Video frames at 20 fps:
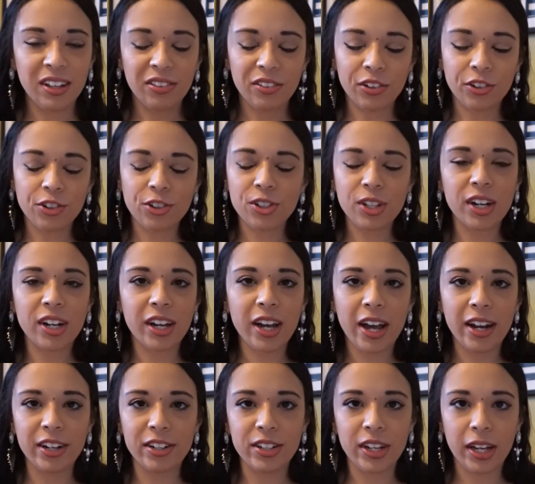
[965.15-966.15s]
they're just
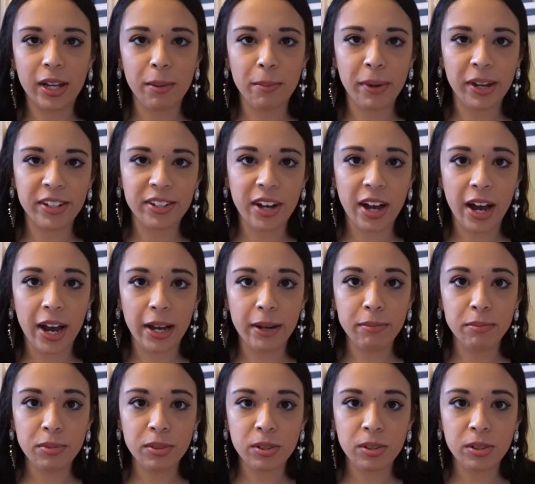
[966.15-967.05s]
gonna take up my time.